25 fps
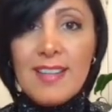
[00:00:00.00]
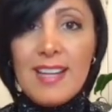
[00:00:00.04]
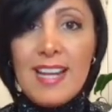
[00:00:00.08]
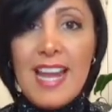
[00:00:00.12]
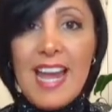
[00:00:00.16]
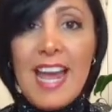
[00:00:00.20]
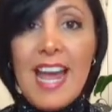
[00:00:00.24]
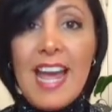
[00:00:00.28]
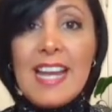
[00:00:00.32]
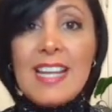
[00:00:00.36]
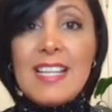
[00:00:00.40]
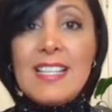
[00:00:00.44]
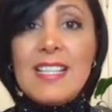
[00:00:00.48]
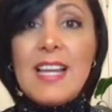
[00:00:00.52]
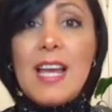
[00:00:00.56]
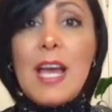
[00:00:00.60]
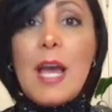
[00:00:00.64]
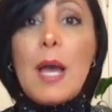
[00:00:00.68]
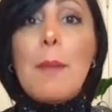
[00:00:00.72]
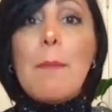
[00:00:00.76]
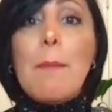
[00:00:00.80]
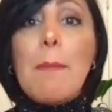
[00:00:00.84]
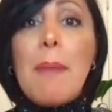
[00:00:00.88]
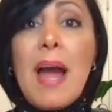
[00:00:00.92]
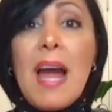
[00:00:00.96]
and
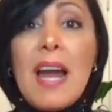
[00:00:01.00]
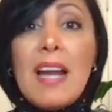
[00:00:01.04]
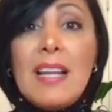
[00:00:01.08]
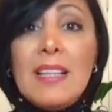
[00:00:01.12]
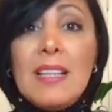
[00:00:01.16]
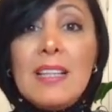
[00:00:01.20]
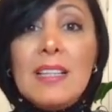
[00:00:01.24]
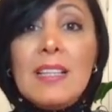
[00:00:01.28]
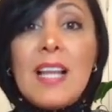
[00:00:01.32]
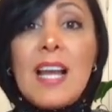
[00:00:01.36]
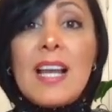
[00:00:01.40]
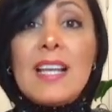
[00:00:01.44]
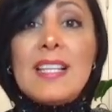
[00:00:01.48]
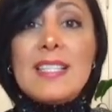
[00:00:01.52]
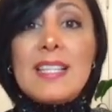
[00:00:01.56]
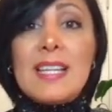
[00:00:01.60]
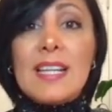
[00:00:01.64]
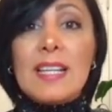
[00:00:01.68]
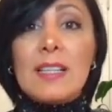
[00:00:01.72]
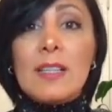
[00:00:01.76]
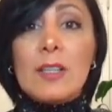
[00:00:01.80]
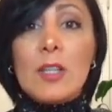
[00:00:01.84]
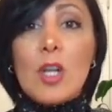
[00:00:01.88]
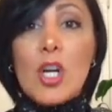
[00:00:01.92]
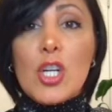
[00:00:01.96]
parallelizing
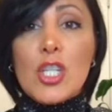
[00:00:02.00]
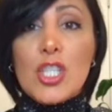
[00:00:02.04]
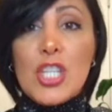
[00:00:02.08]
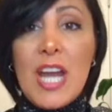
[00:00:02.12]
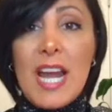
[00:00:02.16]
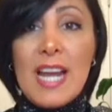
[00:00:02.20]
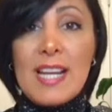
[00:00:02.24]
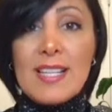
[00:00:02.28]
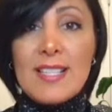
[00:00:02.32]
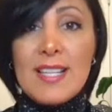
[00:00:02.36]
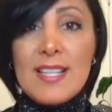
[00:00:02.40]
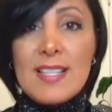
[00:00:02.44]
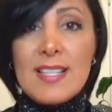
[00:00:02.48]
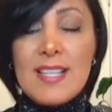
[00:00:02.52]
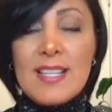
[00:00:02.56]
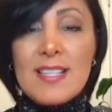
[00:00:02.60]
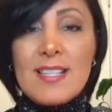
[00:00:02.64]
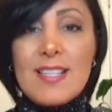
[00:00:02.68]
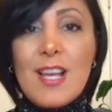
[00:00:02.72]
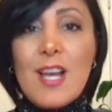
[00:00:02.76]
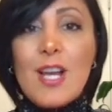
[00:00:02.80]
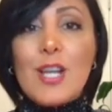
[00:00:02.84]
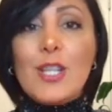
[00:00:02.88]
large accesses